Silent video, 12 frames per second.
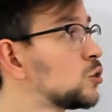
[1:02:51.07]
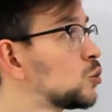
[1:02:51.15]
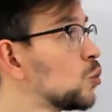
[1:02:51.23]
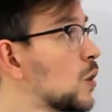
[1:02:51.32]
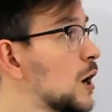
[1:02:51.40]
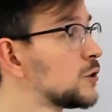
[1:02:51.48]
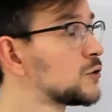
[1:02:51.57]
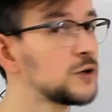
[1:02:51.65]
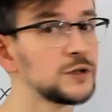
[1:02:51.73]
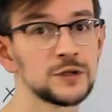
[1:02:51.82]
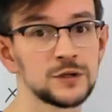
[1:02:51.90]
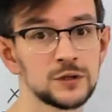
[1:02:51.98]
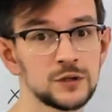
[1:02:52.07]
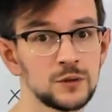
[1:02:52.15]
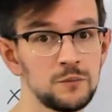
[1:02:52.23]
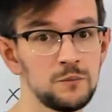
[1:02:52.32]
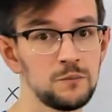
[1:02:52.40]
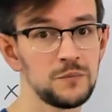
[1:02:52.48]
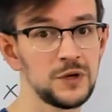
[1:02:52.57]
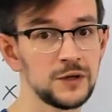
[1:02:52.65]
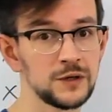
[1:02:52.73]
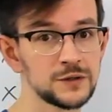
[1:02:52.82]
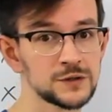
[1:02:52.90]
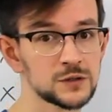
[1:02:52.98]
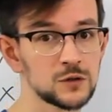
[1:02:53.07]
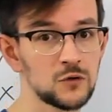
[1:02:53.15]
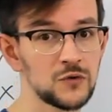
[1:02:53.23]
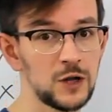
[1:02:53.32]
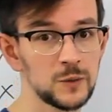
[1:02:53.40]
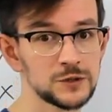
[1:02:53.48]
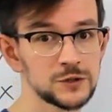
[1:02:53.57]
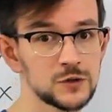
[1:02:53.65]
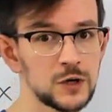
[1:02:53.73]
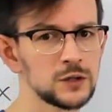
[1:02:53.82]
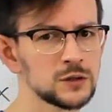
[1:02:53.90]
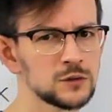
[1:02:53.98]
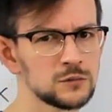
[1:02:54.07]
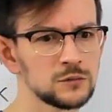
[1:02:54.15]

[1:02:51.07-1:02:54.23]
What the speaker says: 200 billions of elements, right?